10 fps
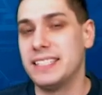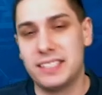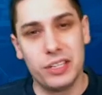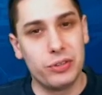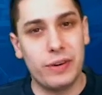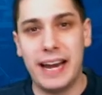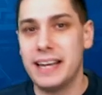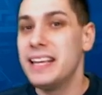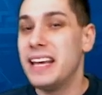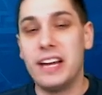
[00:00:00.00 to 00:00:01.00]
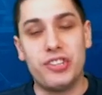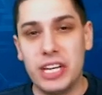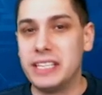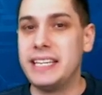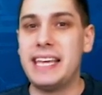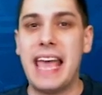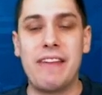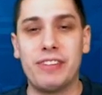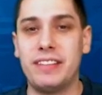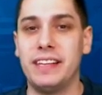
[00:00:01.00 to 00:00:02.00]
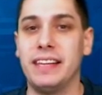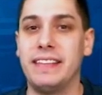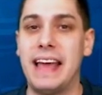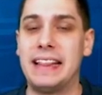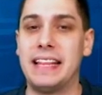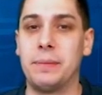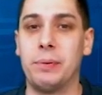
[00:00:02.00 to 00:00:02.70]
still great agility, everything like that that